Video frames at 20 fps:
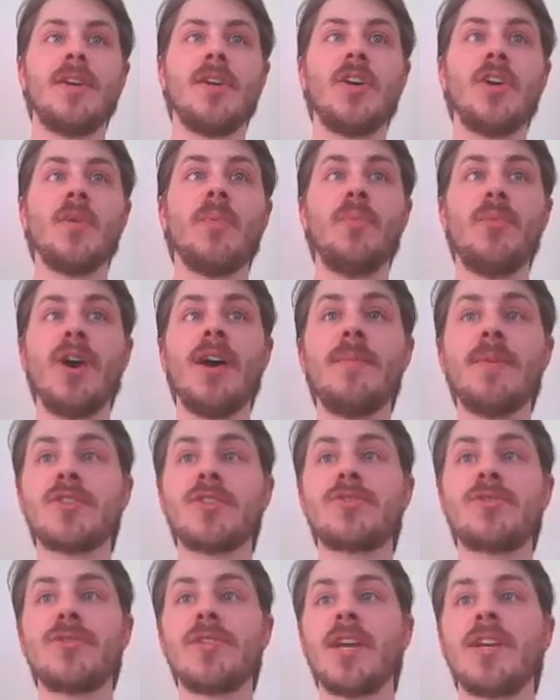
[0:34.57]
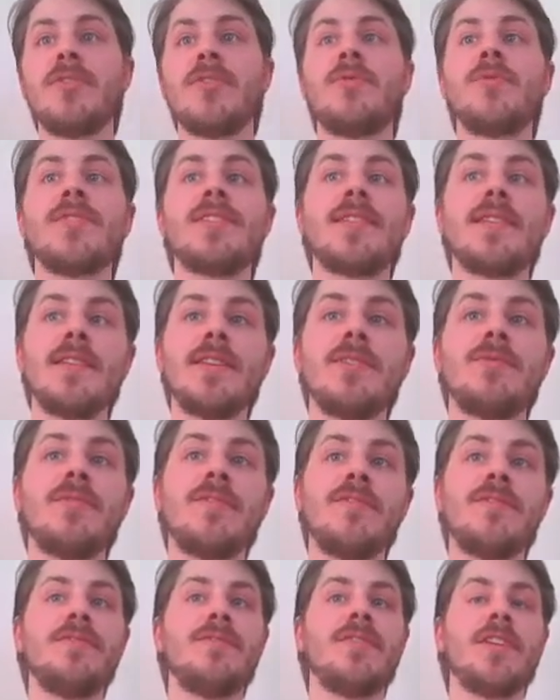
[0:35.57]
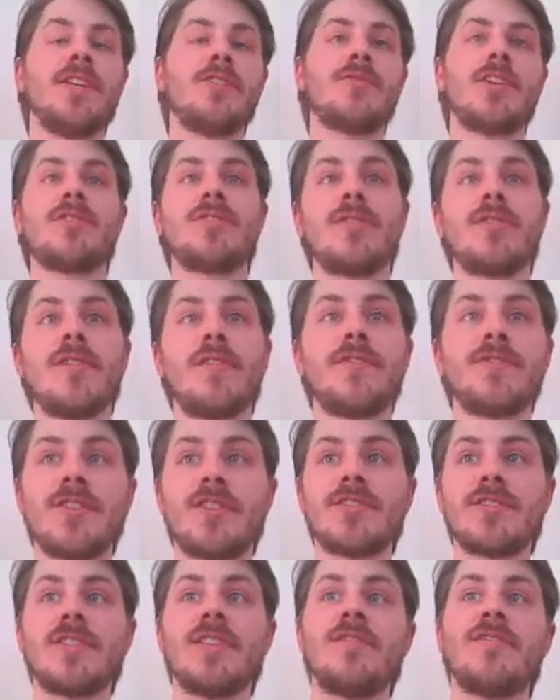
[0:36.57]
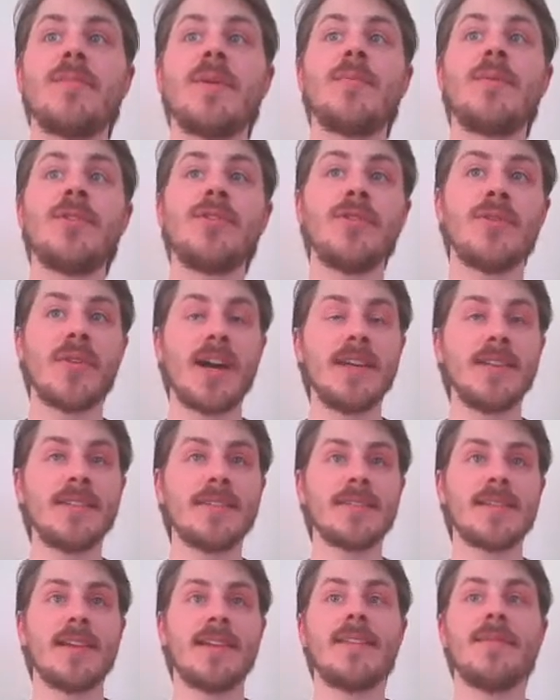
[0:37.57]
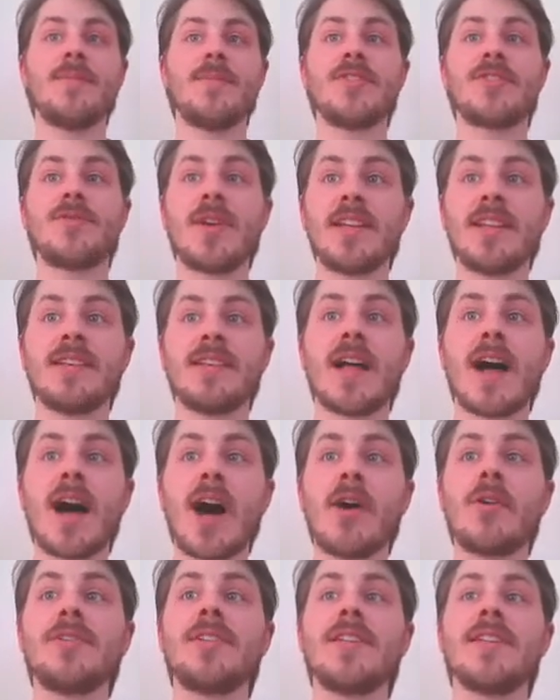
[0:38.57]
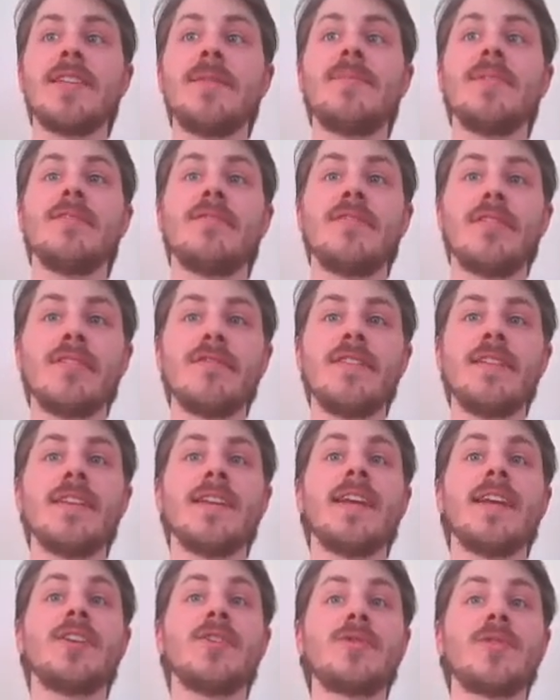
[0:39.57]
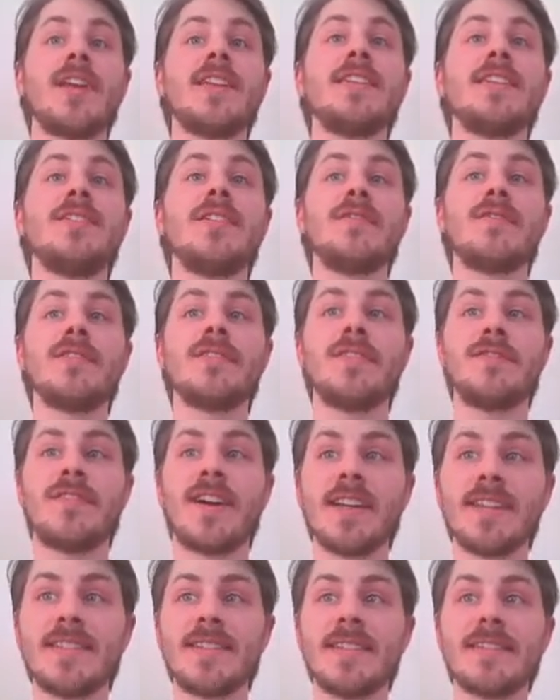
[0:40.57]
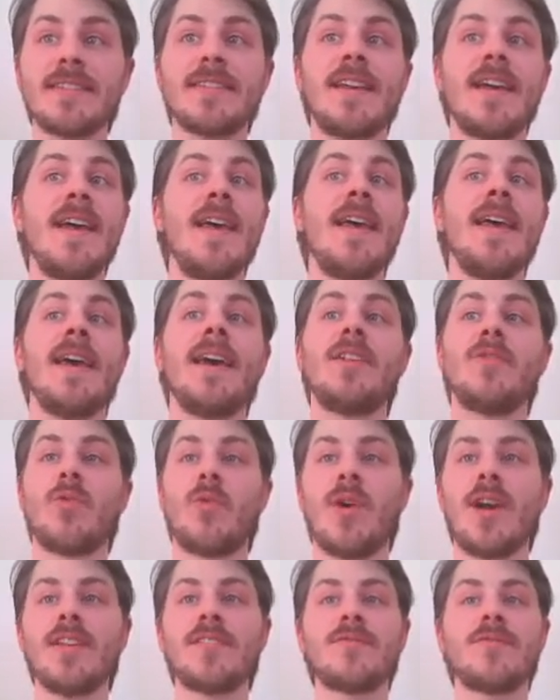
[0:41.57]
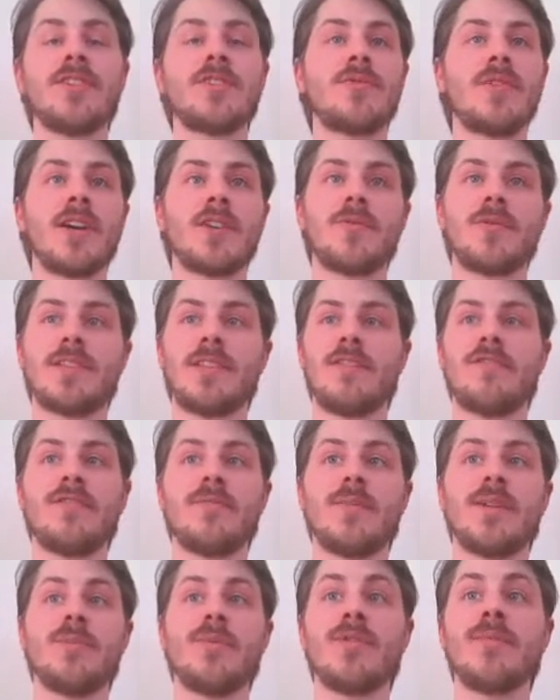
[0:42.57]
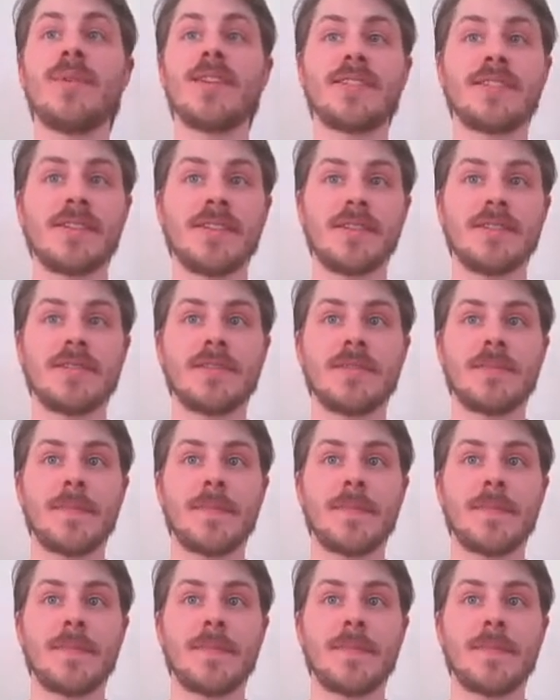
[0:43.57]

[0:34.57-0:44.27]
Boehm and Troiano recently reviewed the literature of such deformable UIs and demonstrated how they keep evolving and creating novel devices and ways to interact with deformable materials.